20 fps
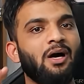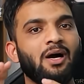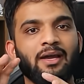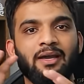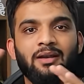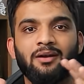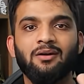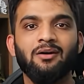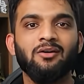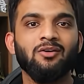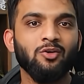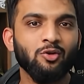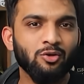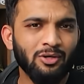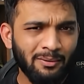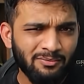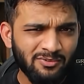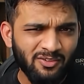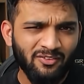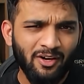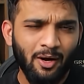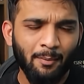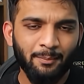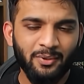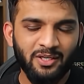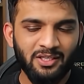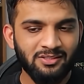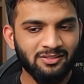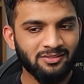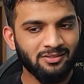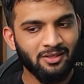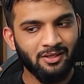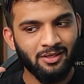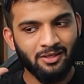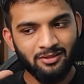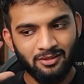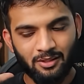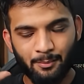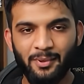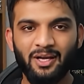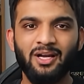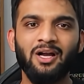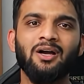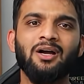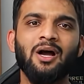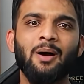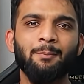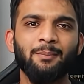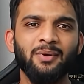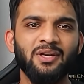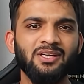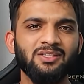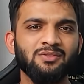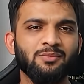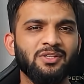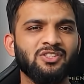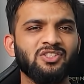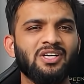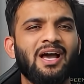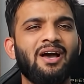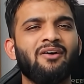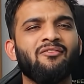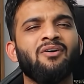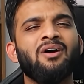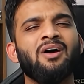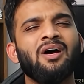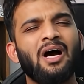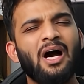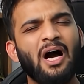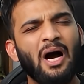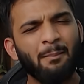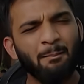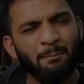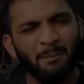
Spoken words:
again, 2 types of companies. The bigger companies which have a